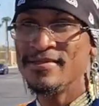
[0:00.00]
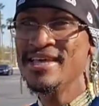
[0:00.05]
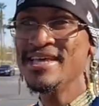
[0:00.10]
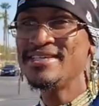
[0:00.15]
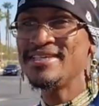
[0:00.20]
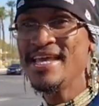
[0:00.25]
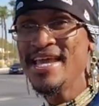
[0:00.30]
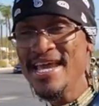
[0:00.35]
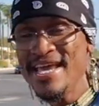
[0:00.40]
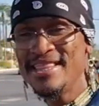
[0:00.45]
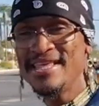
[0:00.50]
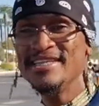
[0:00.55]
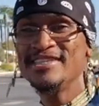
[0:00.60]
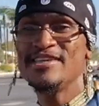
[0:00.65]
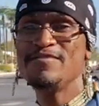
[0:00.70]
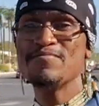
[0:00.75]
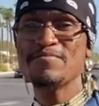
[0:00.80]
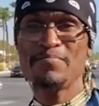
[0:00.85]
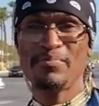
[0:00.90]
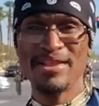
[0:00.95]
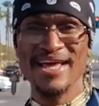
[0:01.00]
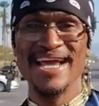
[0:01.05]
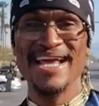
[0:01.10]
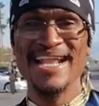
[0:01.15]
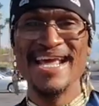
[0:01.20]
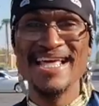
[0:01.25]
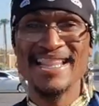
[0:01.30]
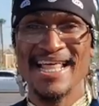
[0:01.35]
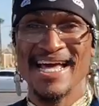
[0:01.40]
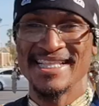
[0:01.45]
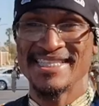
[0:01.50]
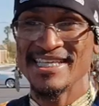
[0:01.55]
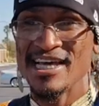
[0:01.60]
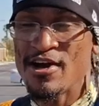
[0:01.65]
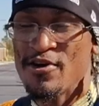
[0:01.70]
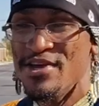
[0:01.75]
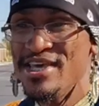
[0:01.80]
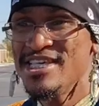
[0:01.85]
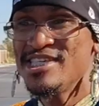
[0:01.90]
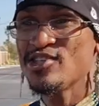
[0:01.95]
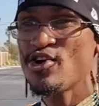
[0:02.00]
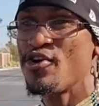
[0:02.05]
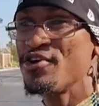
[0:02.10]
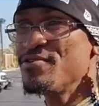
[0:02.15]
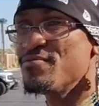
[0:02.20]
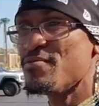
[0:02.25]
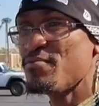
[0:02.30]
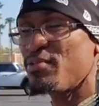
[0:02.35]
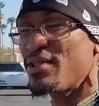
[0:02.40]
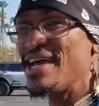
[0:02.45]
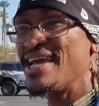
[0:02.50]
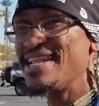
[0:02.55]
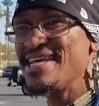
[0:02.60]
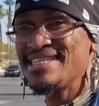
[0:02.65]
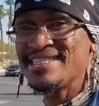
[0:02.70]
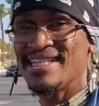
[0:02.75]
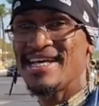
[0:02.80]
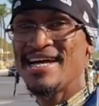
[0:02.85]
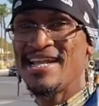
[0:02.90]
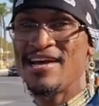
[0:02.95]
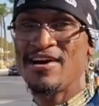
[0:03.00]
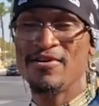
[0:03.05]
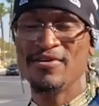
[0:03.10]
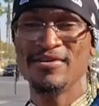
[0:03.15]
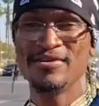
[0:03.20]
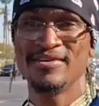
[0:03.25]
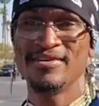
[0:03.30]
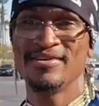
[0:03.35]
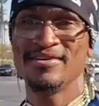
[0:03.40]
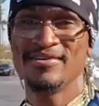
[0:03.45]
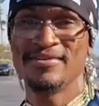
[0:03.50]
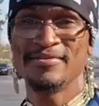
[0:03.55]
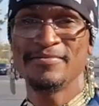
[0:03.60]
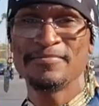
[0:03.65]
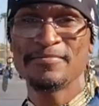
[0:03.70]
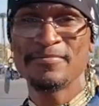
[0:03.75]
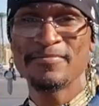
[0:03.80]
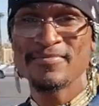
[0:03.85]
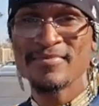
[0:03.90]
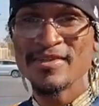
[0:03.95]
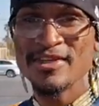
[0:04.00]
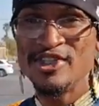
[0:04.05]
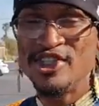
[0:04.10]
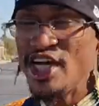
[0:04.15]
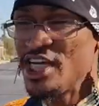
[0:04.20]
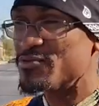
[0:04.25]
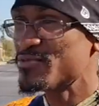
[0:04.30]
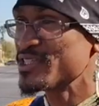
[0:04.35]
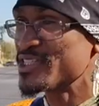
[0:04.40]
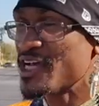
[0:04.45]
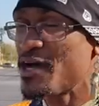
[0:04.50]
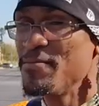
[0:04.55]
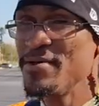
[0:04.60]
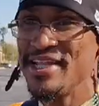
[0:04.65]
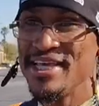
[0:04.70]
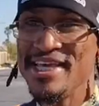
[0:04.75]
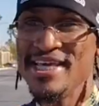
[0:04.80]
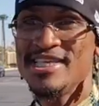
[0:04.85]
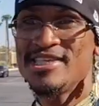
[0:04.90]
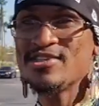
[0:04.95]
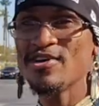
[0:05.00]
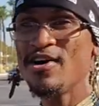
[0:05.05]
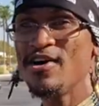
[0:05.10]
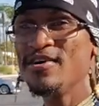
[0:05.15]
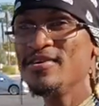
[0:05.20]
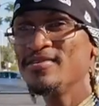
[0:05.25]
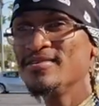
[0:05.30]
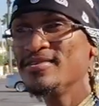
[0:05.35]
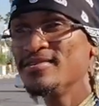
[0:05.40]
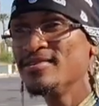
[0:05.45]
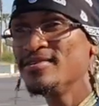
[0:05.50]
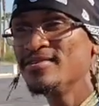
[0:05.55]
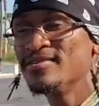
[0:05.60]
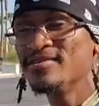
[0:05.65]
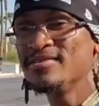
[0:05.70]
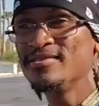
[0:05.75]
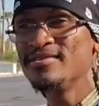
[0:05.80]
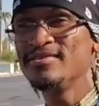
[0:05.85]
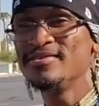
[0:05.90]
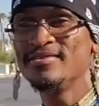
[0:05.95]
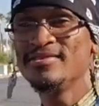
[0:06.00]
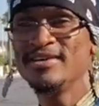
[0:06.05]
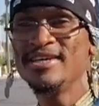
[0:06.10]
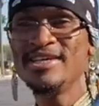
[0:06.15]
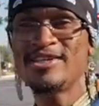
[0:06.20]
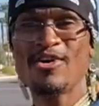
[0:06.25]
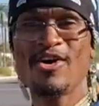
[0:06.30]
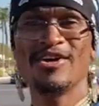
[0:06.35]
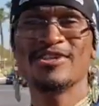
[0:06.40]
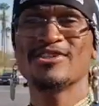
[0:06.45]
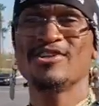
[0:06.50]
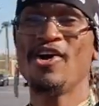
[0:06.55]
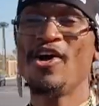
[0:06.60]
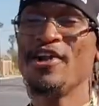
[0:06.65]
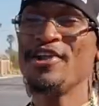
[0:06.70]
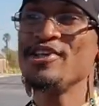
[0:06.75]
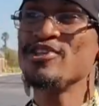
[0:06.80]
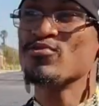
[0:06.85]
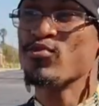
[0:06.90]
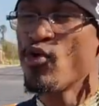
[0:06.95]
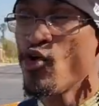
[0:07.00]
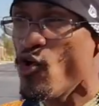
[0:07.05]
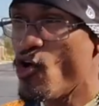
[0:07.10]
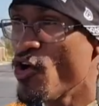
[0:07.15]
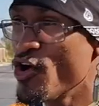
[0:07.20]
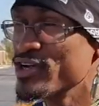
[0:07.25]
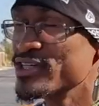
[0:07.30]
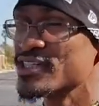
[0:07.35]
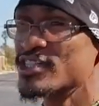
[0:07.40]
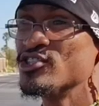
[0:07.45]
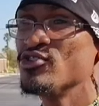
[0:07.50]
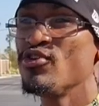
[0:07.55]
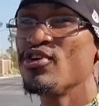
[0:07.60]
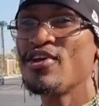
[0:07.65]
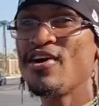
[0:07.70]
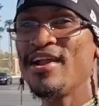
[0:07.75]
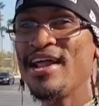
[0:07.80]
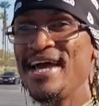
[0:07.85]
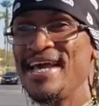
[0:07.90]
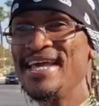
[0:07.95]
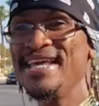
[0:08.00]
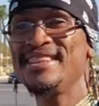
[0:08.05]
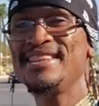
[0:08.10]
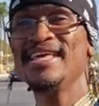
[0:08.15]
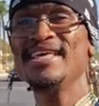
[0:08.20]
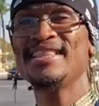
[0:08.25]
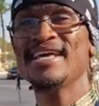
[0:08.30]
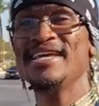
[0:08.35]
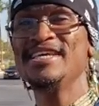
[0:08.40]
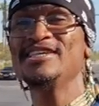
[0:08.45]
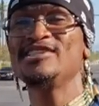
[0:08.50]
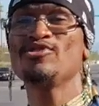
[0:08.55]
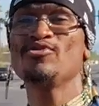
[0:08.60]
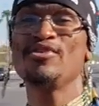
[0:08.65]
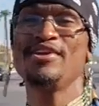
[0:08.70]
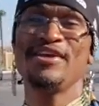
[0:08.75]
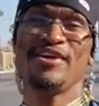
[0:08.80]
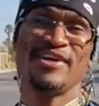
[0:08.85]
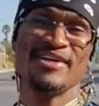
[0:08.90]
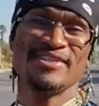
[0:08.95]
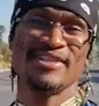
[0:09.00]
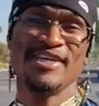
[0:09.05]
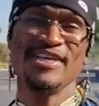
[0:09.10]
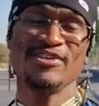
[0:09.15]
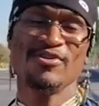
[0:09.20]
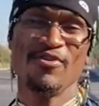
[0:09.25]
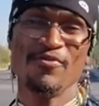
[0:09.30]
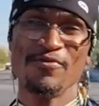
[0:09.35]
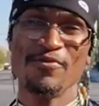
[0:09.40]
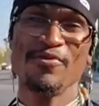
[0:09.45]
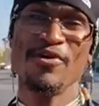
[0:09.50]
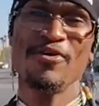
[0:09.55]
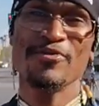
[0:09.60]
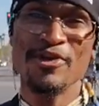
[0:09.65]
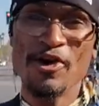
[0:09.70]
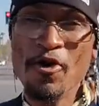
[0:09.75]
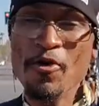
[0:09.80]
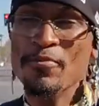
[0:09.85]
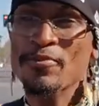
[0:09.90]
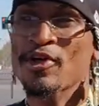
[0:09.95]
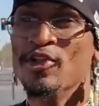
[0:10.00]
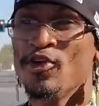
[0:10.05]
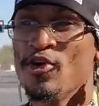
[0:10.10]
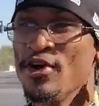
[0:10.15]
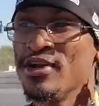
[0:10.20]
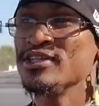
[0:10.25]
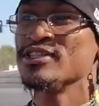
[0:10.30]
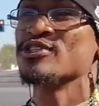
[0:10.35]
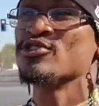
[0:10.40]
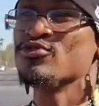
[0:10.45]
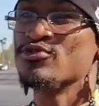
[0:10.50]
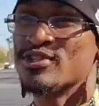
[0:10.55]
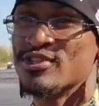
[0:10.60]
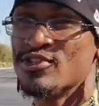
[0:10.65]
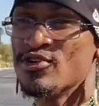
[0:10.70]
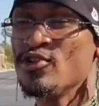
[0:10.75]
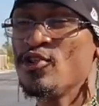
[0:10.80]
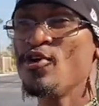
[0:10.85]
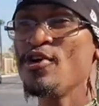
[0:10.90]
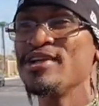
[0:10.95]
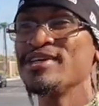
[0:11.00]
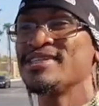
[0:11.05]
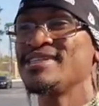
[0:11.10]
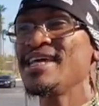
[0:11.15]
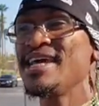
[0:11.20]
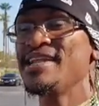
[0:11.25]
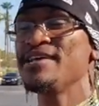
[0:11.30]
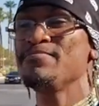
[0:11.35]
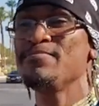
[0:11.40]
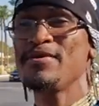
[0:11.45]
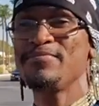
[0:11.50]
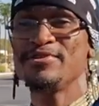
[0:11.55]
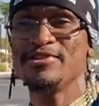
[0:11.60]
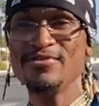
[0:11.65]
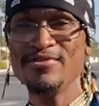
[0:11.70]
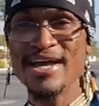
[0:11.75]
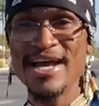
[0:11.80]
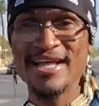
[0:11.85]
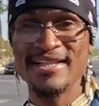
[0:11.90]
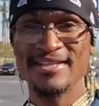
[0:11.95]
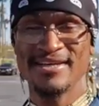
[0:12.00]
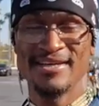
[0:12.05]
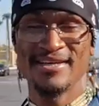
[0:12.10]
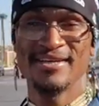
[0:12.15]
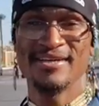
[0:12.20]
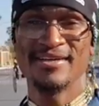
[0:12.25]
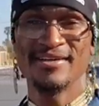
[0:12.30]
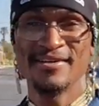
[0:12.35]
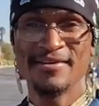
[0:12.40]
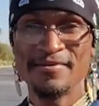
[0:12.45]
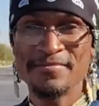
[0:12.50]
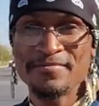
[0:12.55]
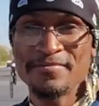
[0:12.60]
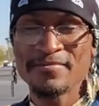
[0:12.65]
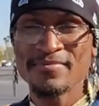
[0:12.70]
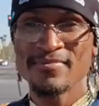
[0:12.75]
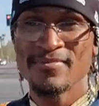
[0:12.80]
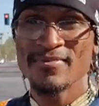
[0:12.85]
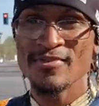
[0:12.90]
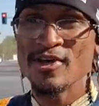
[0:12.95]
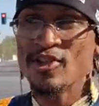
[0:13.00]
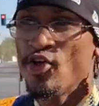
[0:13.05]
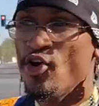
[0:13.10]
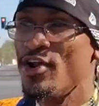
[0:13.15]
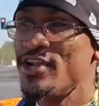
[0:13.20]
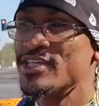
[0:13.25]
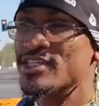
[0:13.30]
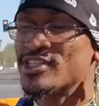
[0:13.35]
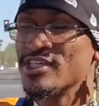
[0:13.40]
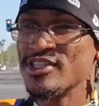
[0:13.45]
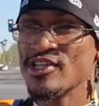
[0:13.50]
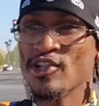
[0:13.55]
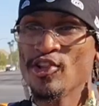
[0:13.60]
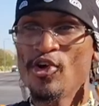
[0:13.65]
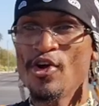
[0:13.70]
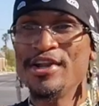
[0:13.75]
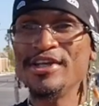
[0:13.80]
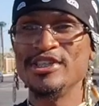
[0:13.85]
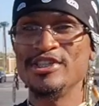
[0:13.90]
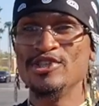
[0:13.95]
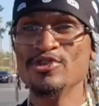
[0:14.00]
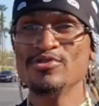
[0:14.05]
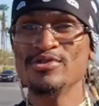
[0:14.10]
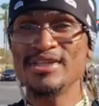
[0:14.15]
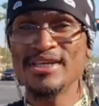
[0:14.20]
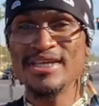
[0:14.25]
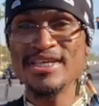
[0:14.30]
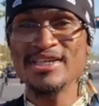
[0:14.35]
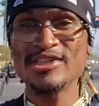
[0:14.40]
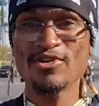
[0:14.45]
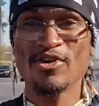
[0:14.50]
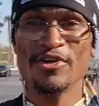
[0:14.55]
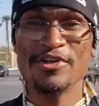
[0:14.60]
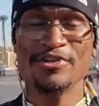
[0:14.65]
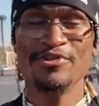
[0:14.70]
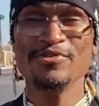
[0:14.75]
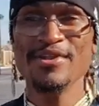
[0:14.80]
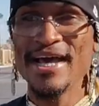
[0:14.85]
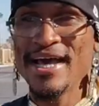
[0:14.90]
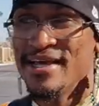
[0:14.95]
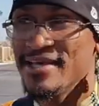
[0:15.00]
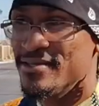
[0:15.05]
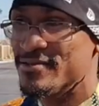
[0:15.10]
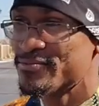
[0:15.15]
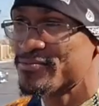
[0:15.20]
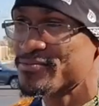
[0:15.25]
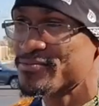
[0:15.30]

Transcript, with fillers: These heathens even playing their lots out. Esau even playing his lot out. Judgment's coming to Esau. He's causing all these wars and doing all that. He think that he's doing it because of his own free will. Nope. The Lord is using the Lord is setting him up to do that. The Lord is the Lord is using Esau to do that.